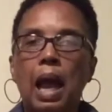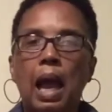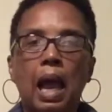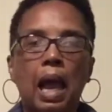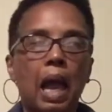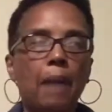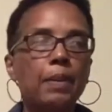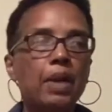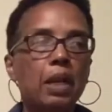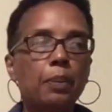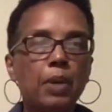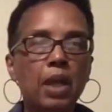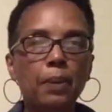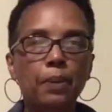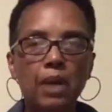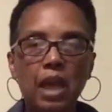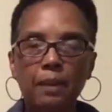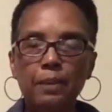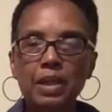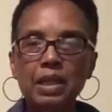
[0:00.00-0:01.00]
How many
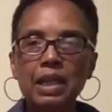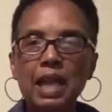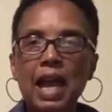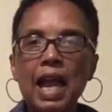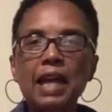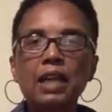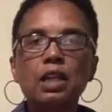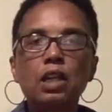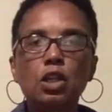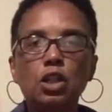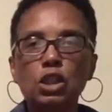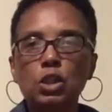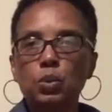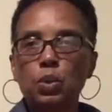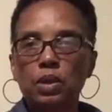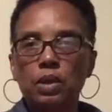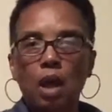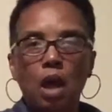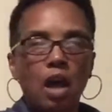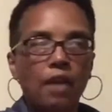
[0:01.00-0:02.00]
people have been diagnosed
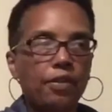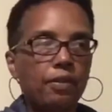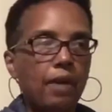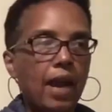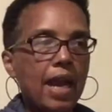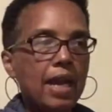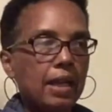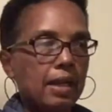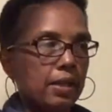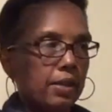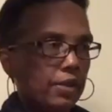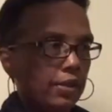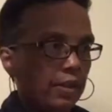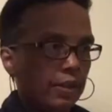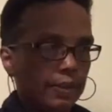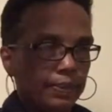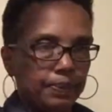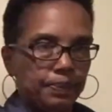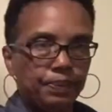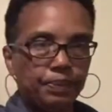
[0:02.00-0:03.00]
with arthritis?